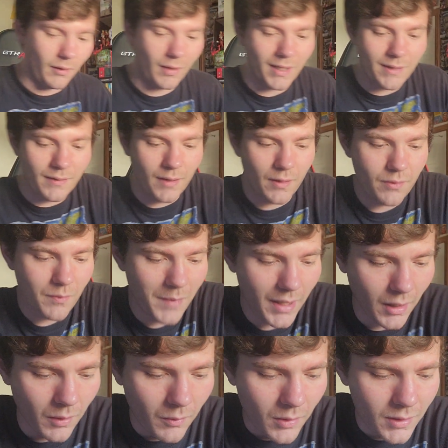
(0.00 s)
a lot of the other
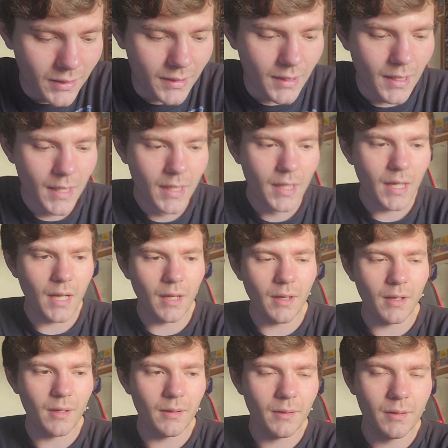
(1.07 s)
mecha ones.
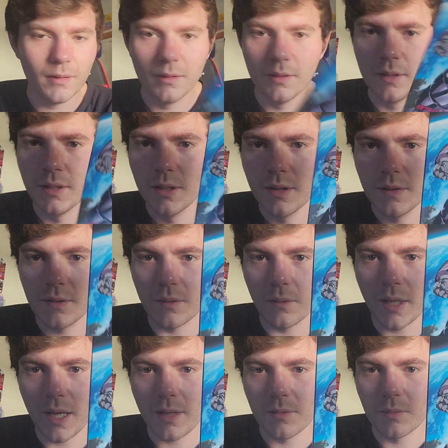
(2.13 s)
So
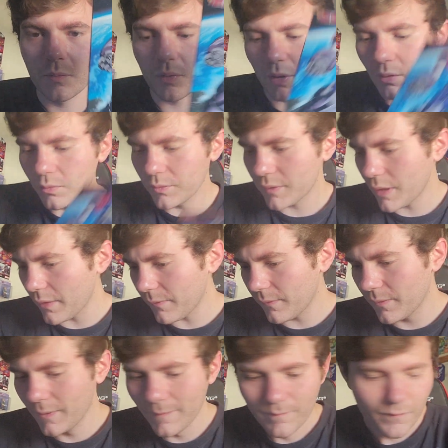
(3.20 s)
yeah, pretty cool stuff.
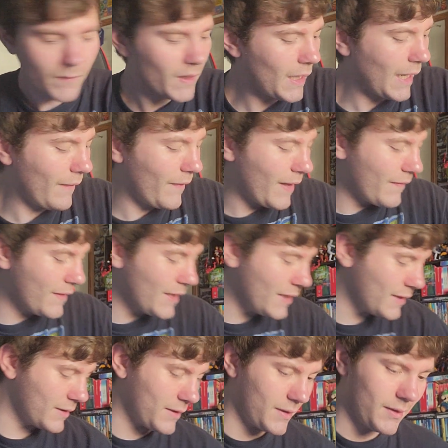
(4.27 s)
And then
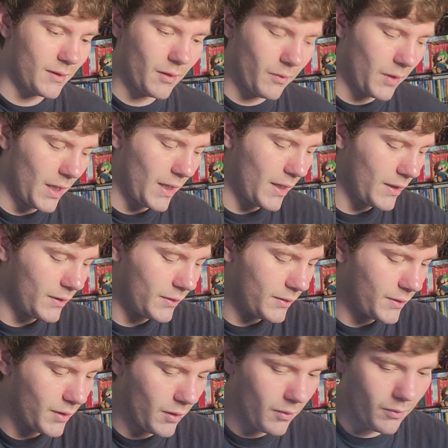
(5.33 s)
these. Okay,
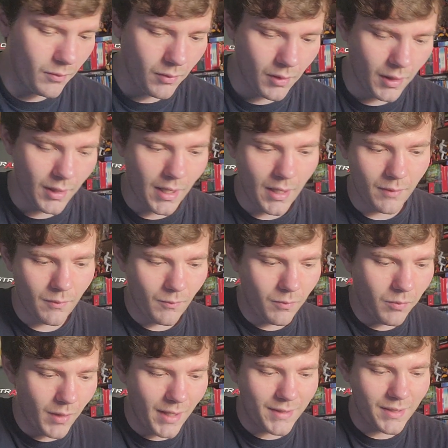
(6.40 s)
so again,
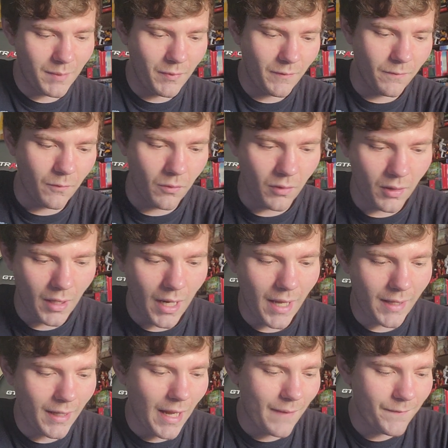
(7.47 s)
what I said before,
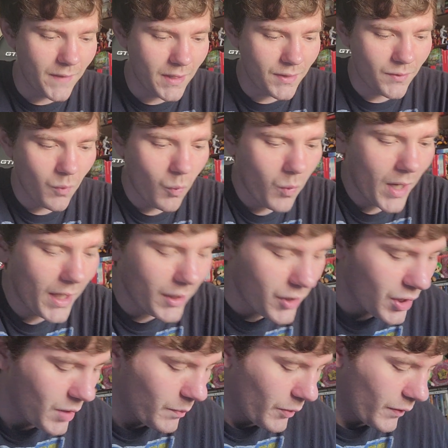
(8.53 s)
I got these way
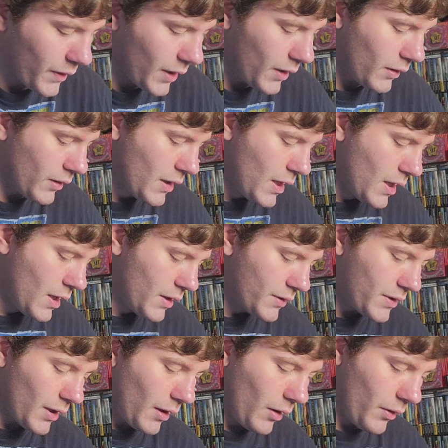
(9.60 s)
cheaper than...
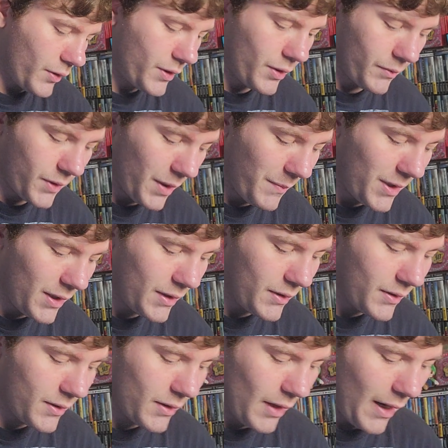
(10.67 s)
So some of
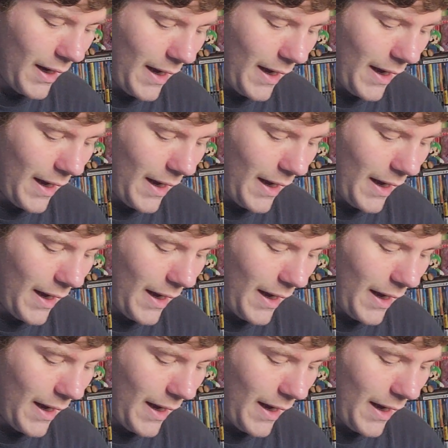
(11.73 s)
these